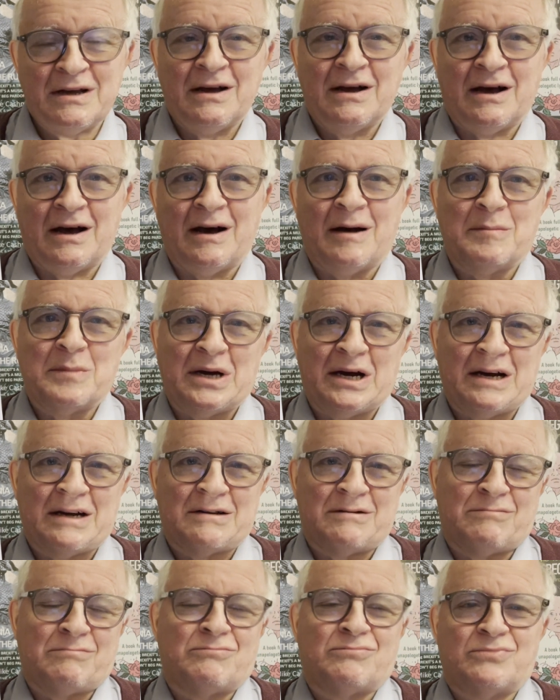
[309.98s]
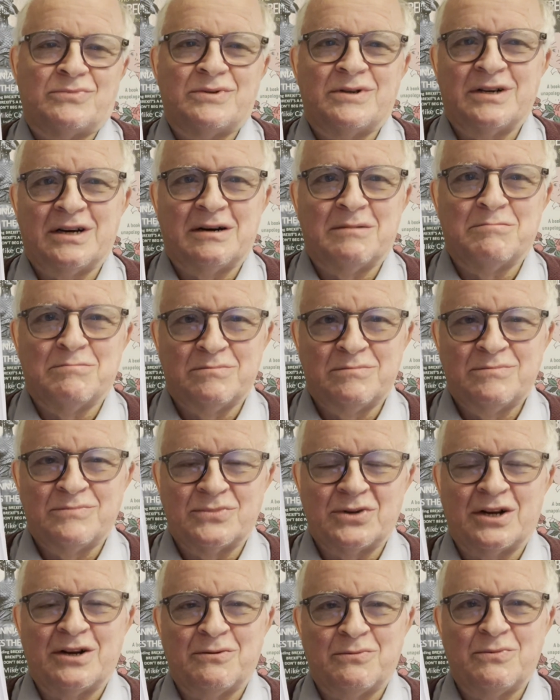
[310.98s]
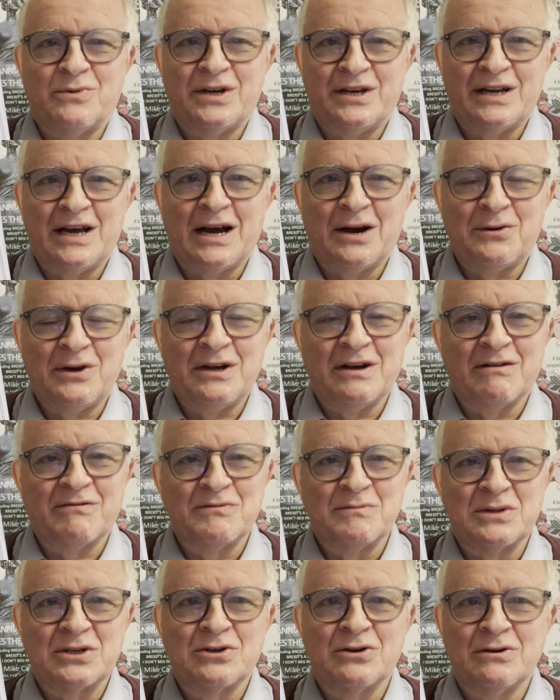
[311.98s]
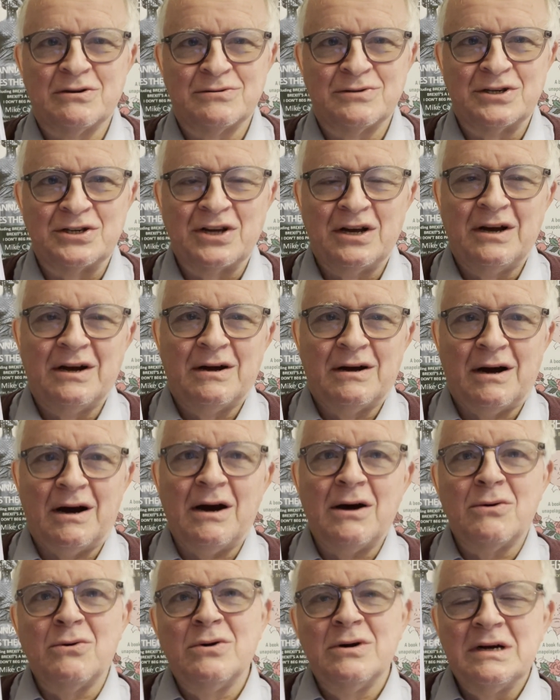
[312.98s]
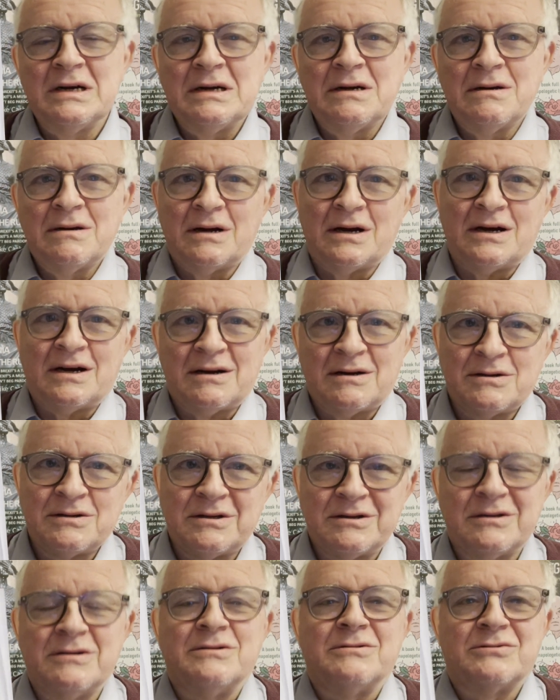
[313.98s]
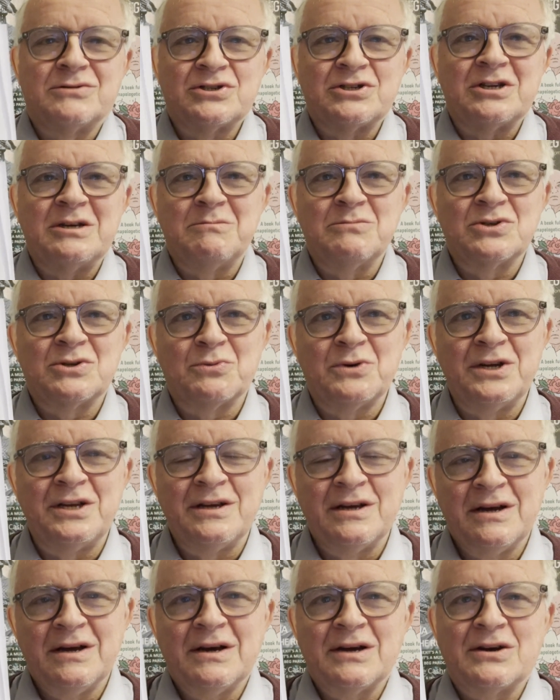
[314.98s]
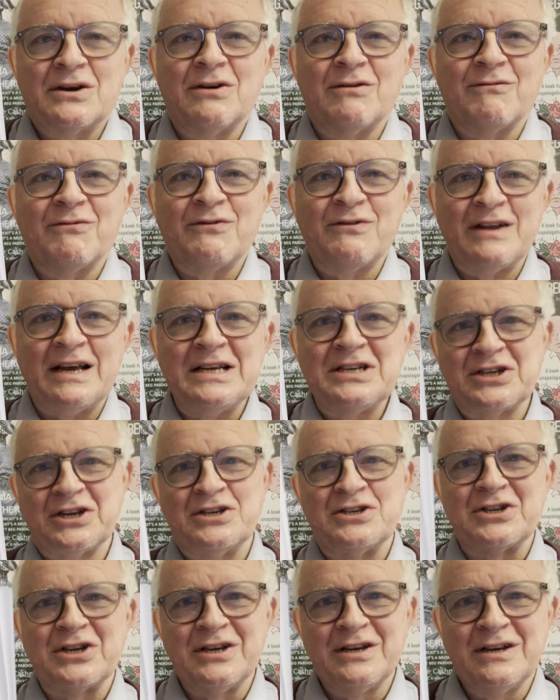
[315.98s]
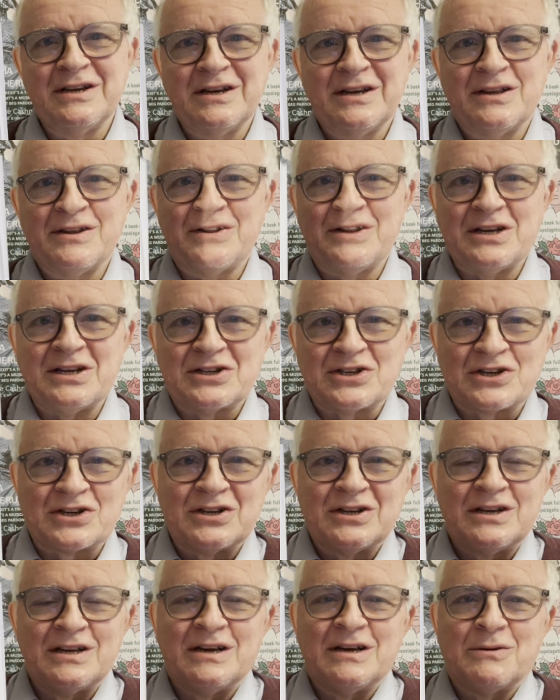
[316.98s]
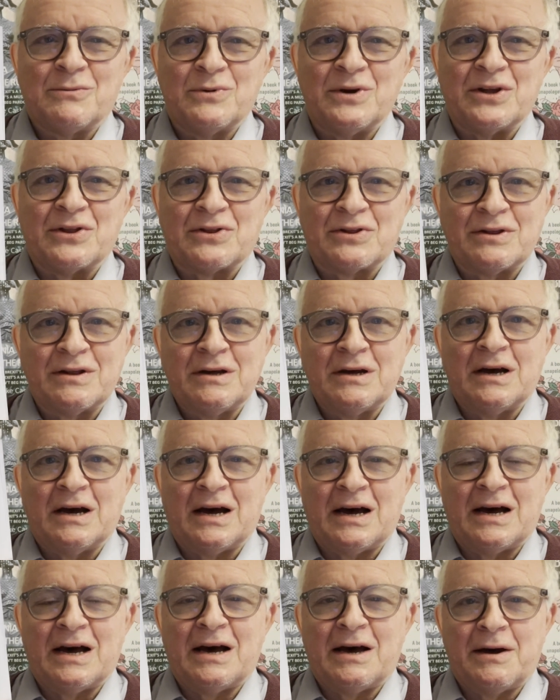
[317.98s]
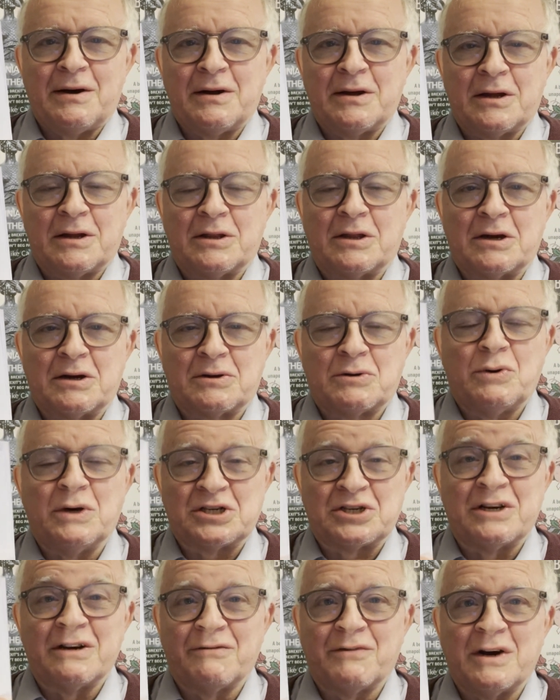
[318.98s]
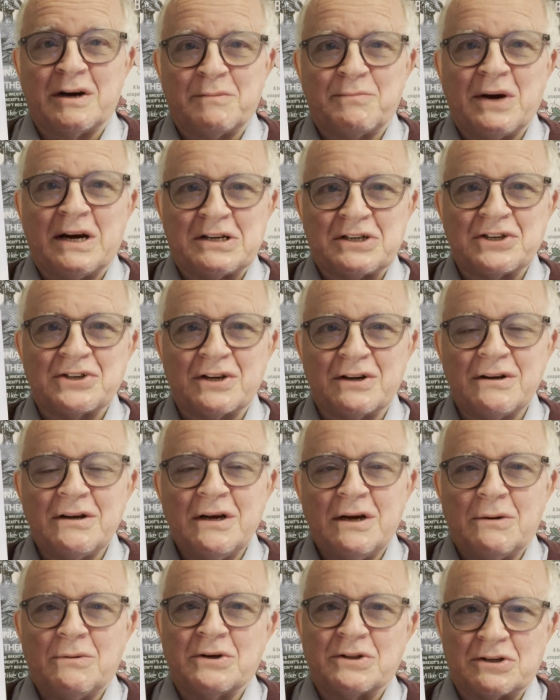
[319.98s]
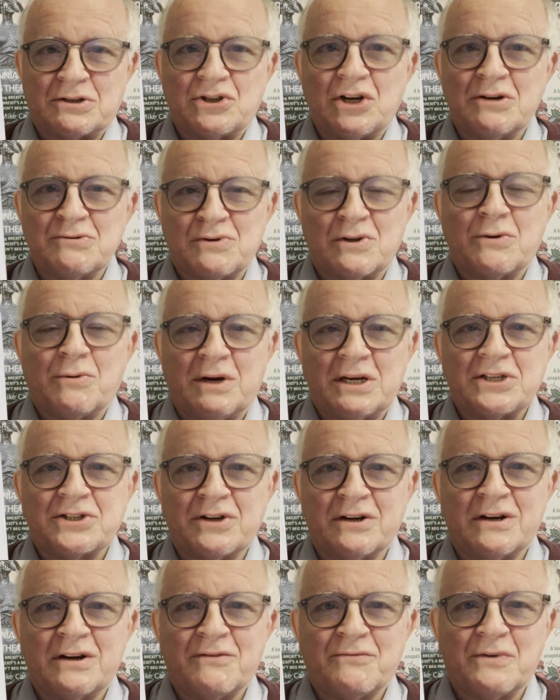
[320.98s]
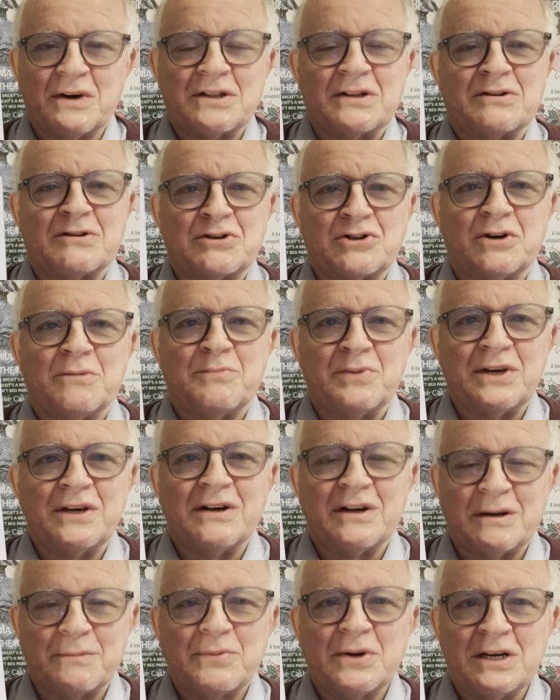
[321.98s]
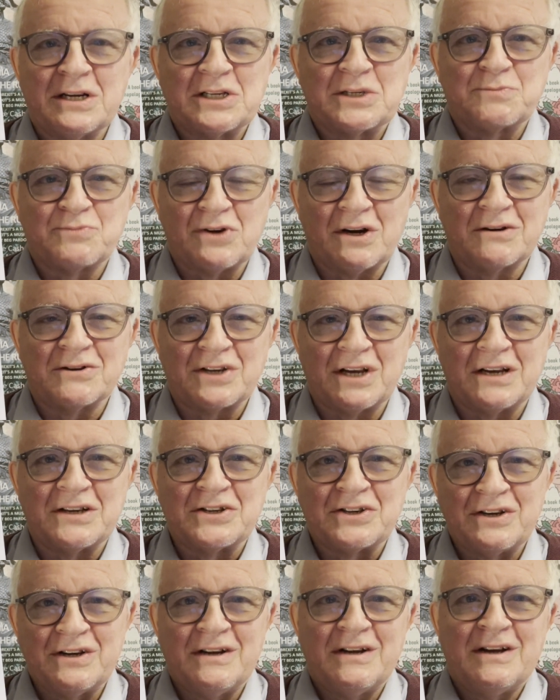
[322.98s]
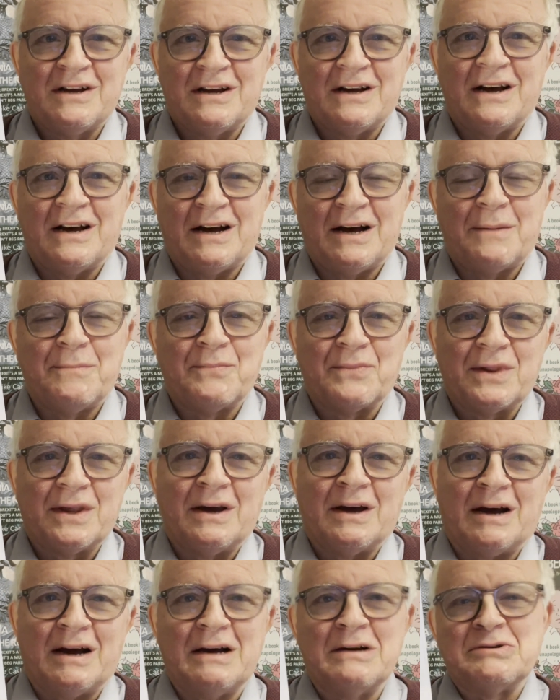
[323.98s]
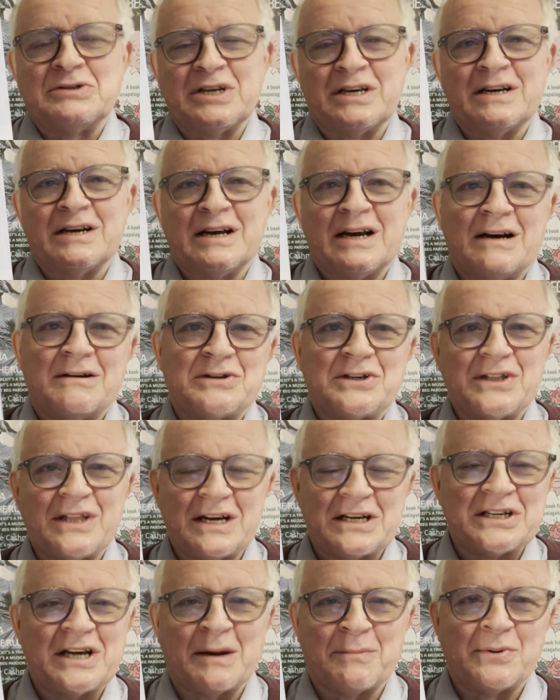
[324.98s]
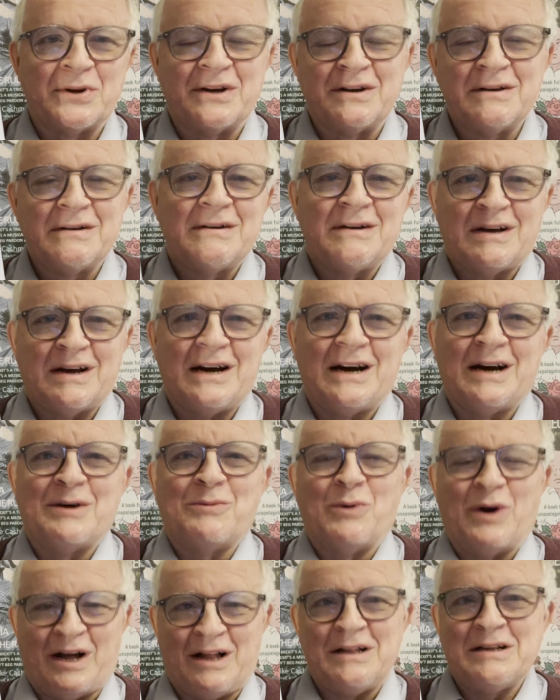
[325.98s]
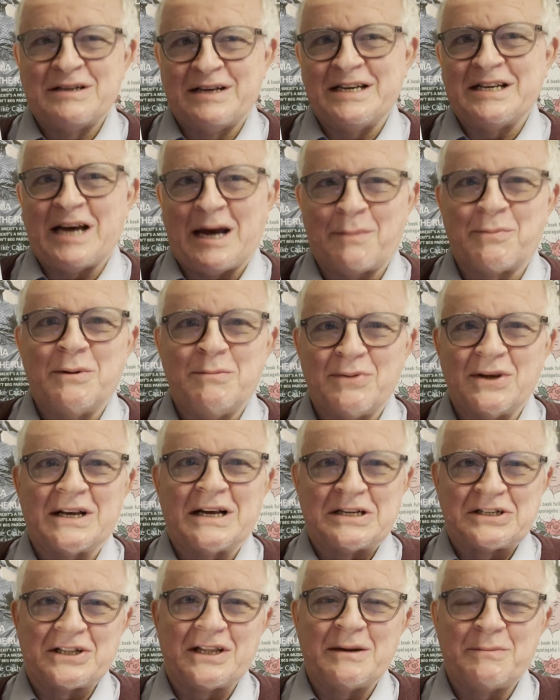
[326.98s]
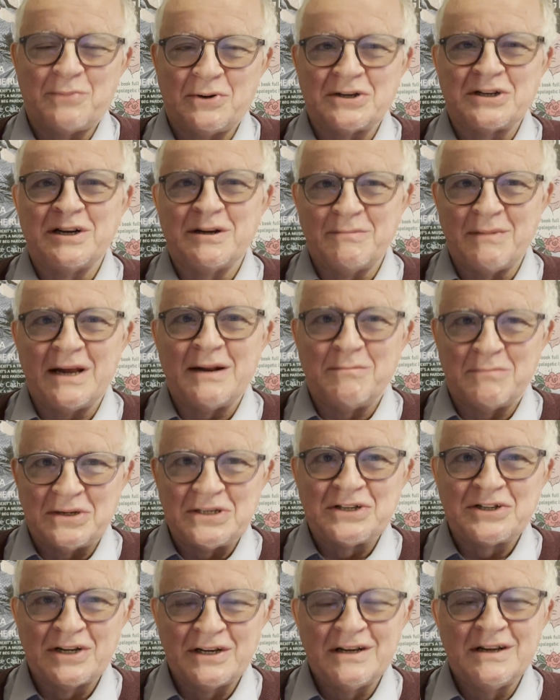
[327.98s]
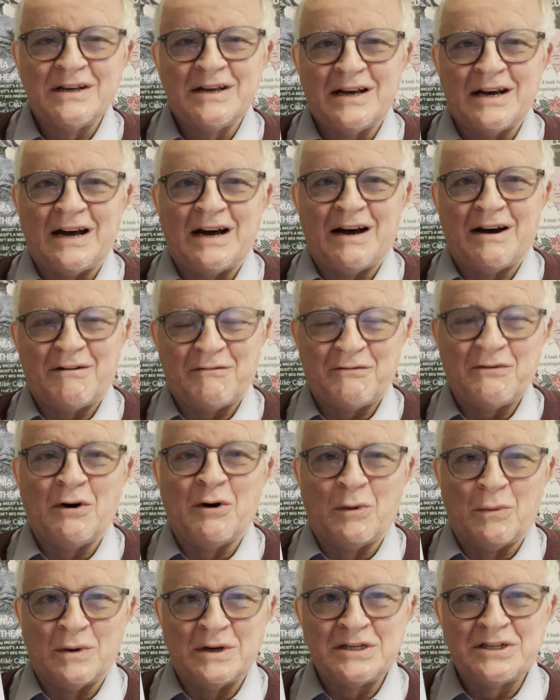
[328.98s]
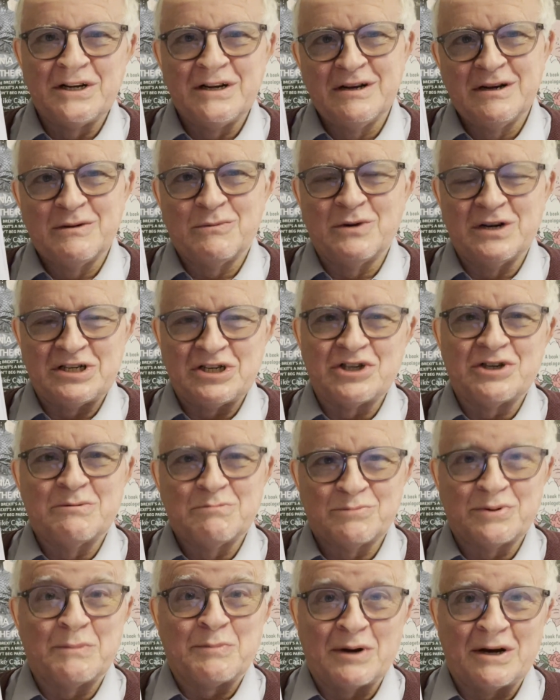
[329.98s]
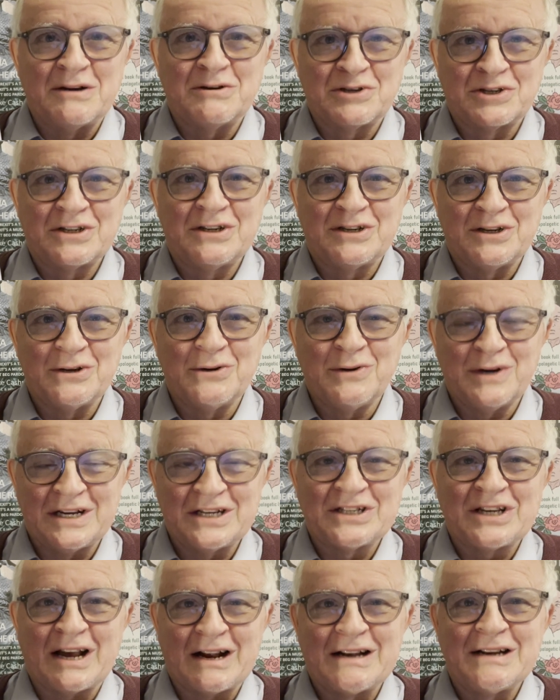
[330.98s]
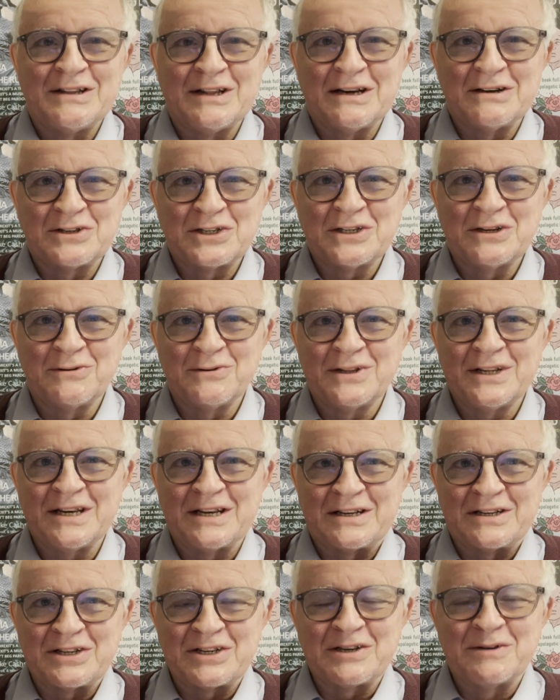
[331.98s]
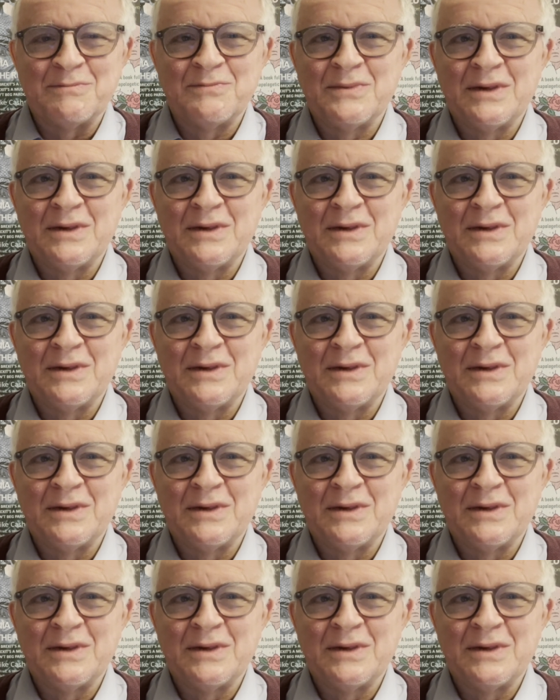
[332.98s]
We now hear from the Tories, it seems we conflated this with the question of Owen Paterson with a general question of whether there should be an appeals process. Oh dear, how did that happen? Well, it happened because they put an amendment forward which proposed to do exactly those two things.